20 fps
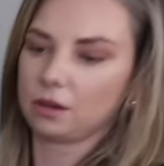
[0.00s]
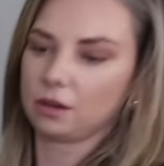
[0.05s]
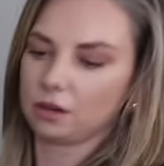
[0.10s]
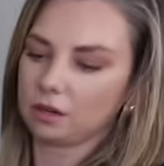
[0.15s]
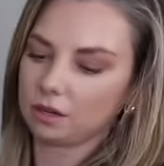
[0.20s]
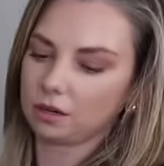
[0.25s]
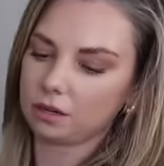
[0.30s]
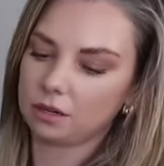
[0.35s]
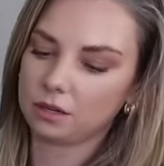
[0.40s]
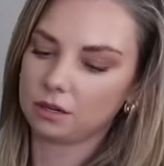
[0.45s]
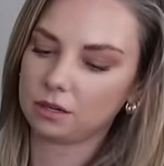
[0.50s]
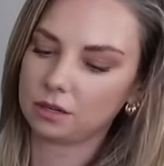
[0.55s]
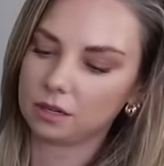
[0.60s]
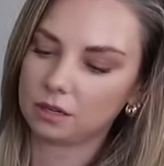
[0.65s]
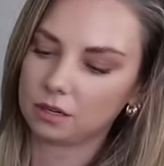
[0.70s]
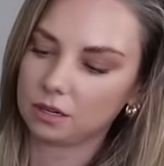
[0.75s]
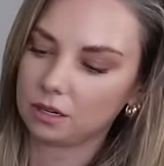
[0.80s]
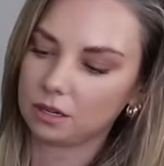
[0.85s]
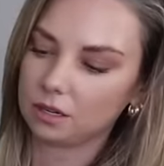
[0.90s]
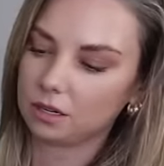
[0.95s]
go.
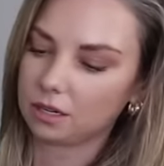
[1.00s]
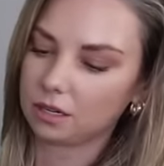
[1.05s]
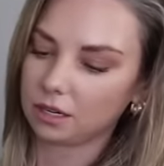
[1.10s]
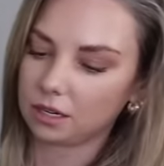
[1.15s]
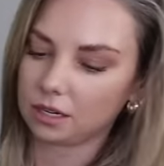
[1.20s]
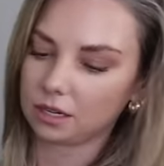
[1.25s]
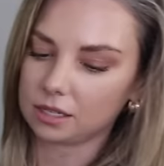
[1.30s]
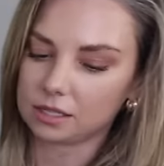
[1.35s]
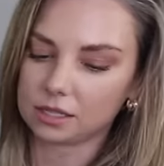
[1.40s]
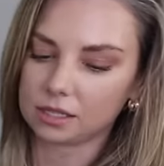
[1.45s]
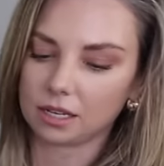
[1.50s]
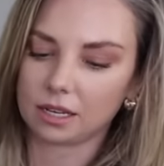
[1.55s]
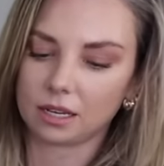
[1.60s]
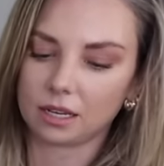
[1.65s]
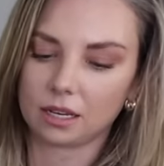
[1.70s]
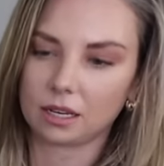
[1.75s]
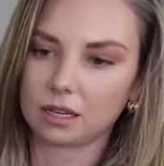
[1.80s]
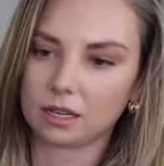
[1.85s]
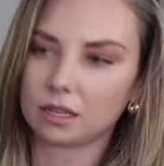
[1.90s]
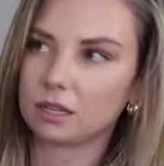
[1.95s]
It is like
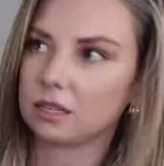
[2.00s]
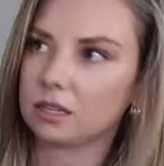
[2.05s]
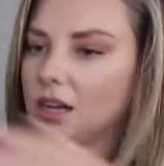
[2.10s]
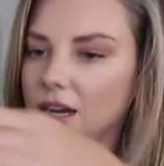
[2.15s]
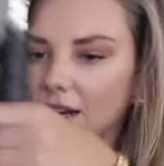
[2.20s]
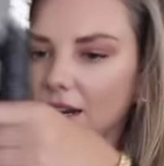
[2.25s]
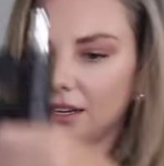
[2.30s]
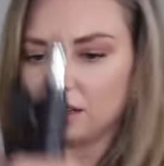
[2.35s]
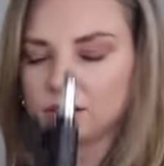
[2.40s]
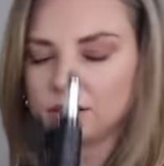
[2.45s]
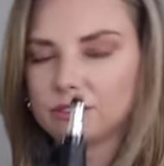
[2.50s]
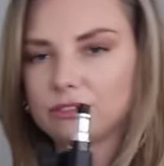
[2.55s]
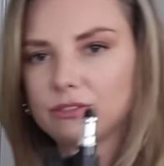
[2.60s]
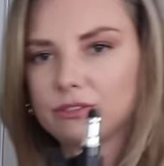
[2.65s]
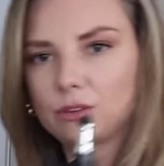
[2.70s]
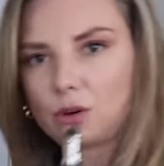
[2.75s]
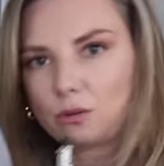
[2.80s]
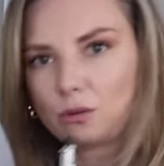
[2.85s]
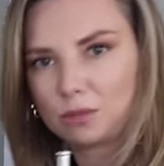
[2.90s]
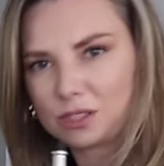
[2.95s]
a kind of
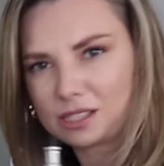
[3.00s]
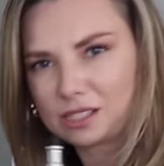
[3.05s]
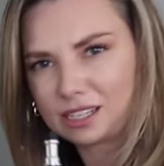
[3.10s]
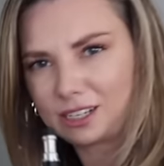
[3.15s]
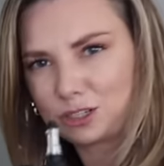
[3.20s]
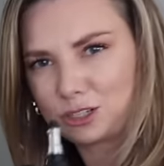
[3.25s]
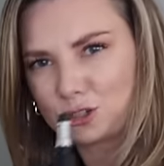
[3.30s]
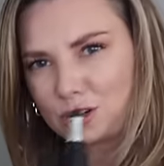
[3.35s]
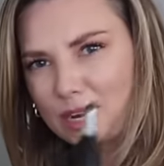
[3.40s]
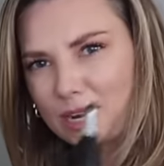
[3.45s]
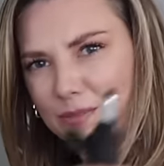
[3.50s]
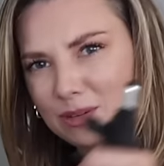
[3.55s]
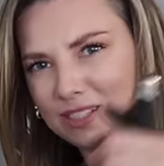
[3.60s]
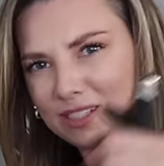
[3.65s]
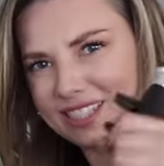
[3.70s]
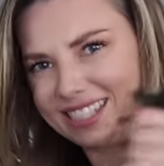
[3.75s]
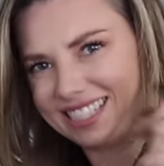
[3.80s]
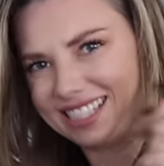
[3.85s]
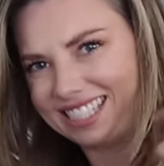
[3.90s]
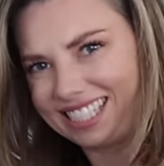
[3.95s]
almost like a
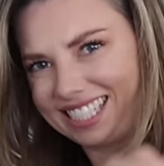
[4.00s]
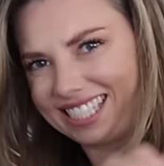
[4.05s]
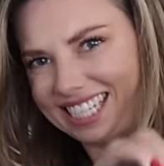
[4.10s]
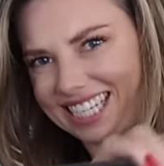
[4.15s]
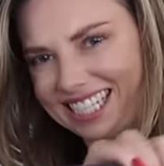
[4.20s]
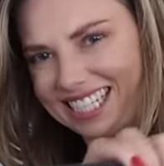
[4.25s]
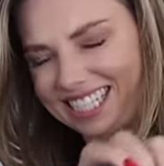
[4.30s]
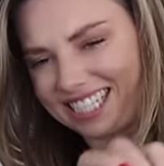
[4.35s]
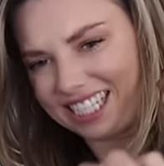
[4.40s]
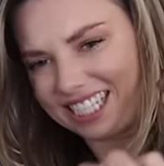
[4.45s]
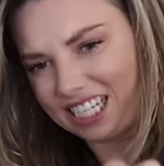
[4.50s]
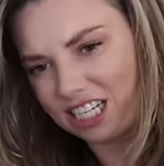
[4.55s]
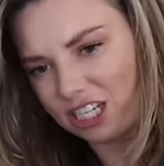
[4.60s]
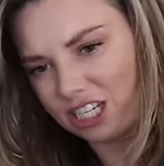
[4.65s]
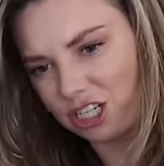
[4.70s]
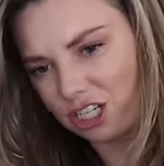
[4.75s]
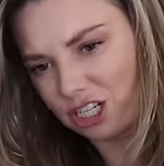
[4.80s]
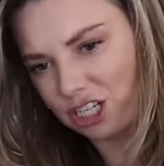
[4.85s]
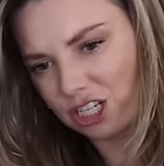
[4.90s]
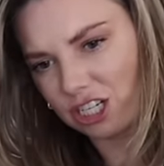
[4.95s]
tripod
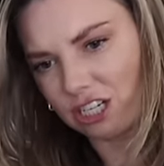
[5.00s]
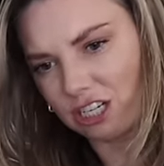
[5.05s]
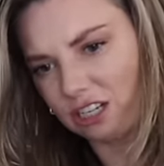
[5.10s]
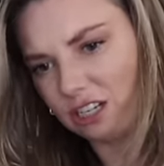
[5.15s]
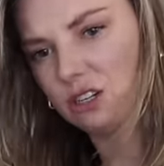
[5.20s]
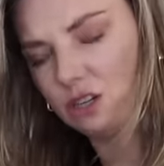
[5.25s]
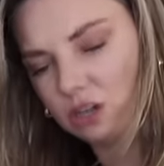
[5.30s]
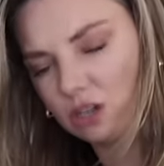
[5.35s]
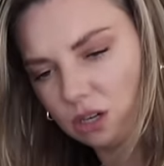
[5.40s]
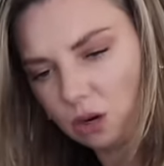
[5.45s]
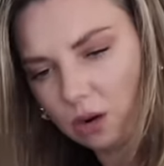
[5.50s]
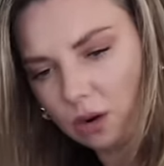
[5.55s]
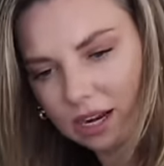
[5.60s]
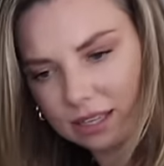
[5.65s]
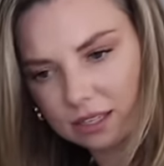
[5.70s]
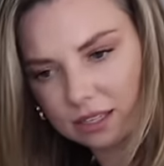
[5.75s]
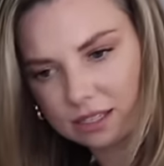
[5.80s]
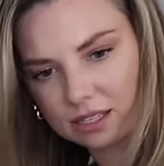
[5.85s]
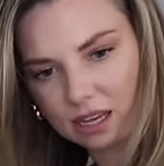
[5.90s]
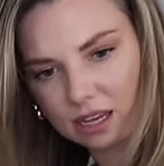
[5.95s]
stand-ish. Not
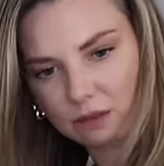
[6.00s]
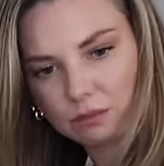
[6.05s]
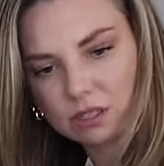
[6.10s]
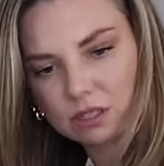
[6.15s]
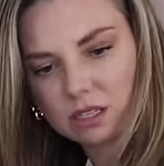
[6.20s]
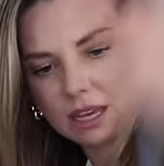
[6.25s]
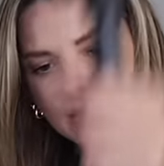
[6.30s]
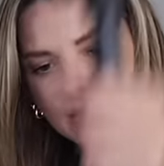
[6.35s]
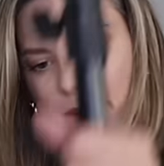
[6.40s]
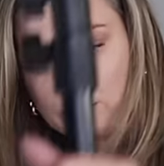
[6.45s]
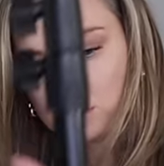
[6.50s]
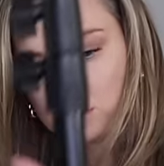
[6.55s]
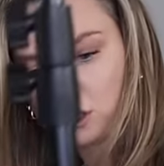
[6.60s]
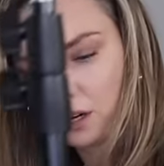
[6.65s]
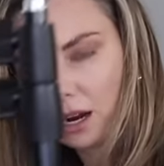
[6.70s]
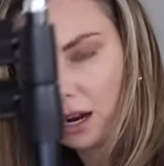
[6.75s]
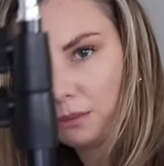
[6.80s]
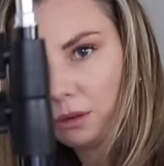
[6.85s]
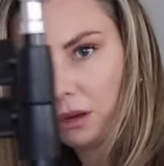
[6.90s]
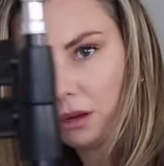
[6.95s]
quite the same as a camera
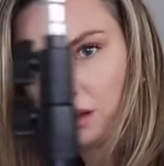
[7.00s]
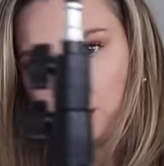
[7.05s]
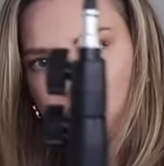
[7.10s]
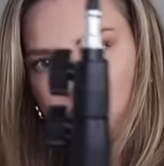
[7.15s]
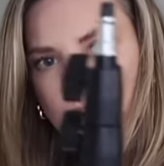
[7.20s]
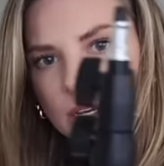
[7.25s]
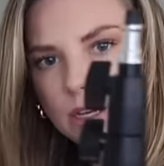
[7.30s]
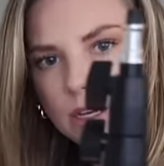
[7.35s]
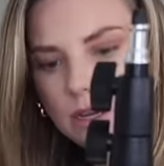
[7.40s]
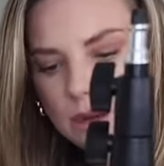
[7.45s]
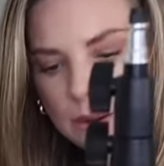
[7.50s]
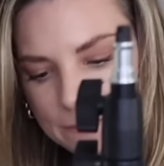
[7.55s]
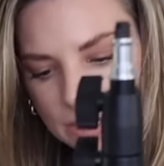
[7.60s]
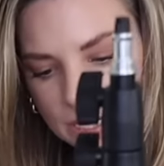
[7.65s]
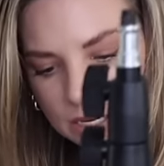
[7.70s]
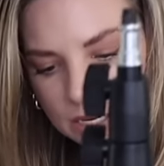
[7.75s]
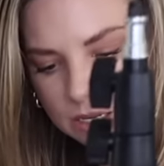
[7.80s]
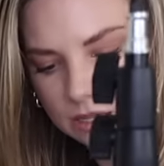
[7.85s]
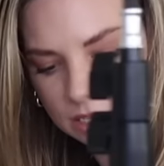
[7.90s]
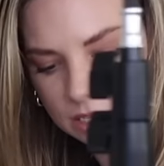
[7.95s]
tripod,
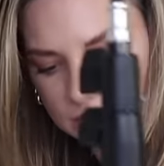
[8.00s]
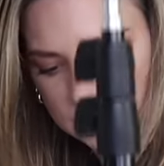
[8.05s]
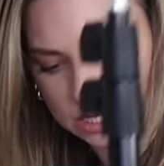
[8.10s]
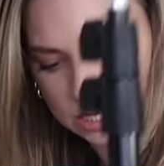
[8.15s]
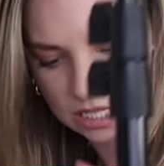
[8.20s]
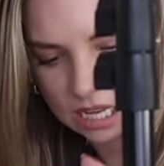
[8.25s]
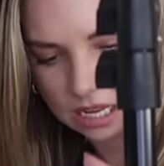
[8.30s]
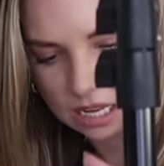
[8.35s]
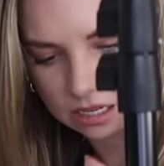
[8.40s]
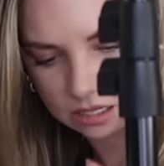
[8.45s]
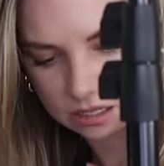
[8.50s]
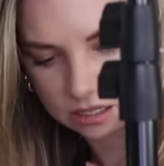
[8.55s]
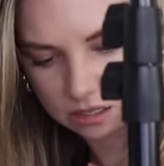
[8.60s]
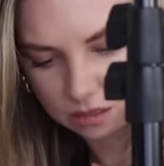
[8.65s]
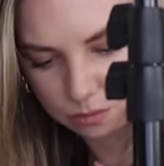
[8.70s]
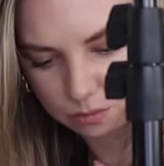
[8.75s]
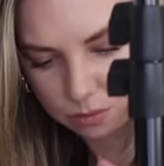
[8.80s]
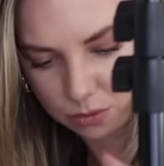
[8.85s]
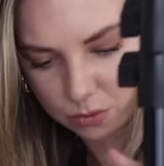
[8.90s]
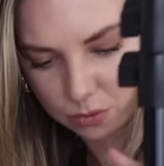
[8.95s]
but these stands
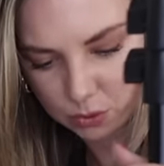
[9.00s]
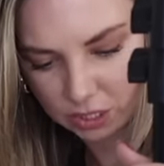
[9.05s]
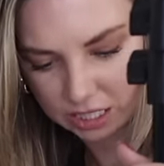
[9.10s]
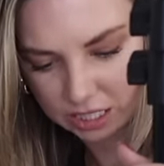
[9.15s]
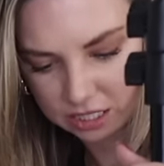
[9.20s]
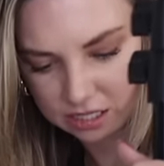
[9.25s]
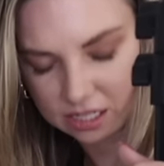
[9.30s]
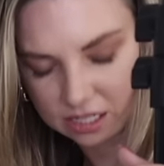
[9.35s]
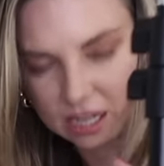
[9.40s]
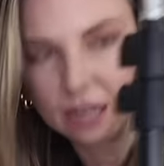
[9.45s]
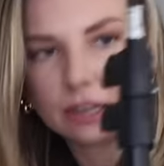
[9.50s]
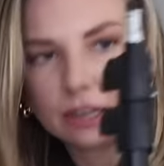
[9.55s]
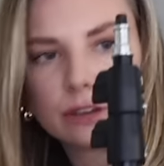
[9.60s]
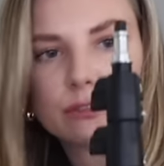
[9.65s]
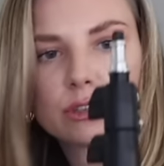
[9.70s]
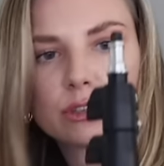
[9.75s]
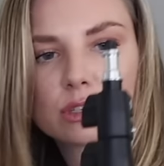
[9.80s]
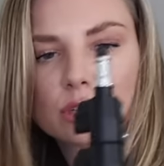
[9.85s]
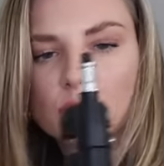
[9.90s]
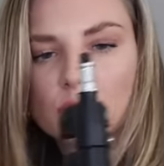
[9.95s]
are pretty standard
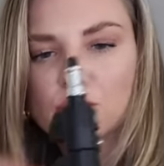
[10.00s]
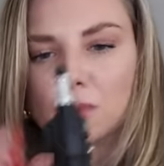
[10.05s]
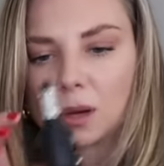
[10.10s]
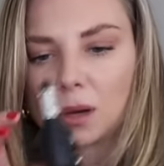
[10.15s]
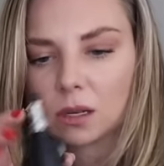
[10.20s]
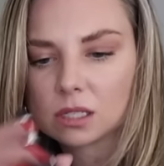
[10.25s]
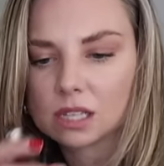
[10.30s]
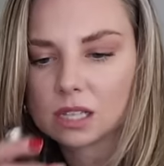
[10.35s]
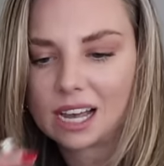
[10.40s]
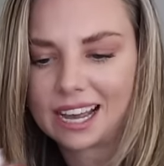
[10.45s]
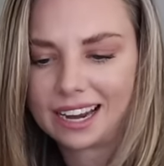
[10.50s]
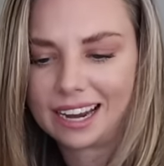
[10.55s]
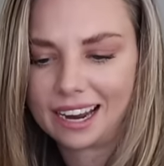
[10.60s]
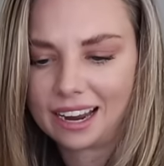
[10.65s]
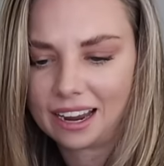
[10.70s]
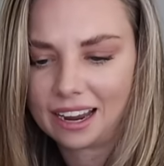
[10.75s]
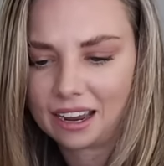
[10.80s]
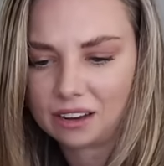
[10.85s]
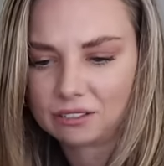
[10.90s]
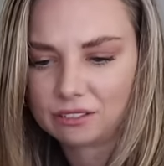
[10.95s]
for softbox
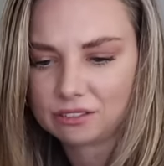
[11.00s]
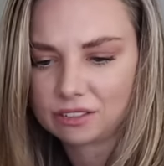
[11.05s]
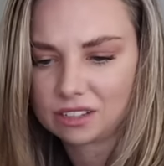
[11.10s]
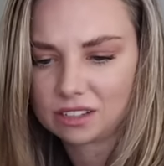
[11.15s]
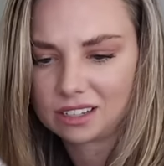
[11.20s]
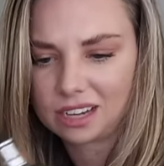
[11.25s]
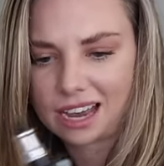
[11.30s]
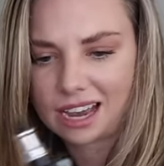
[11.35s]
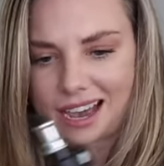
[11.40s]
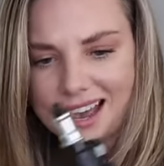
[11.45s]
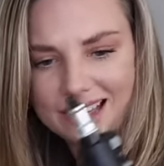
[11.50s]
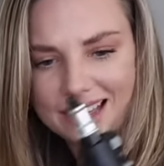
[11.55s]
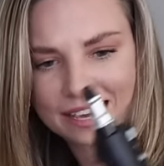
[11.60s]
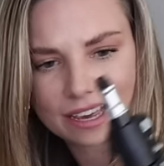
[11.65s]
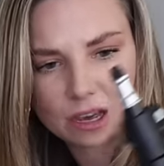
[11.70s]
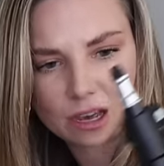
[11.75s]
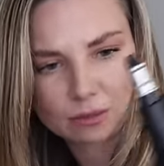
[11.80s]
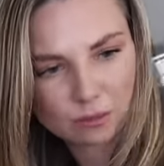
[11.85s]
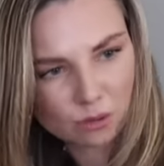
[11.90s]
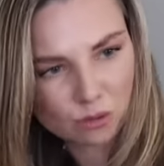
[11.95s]
lighting and for
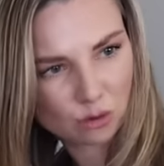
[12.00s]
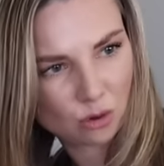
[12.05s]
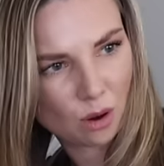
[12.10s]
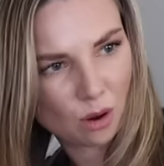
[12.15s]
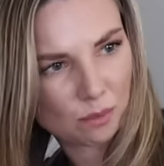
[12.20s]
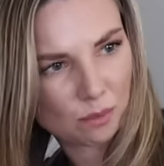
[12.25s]
hanging up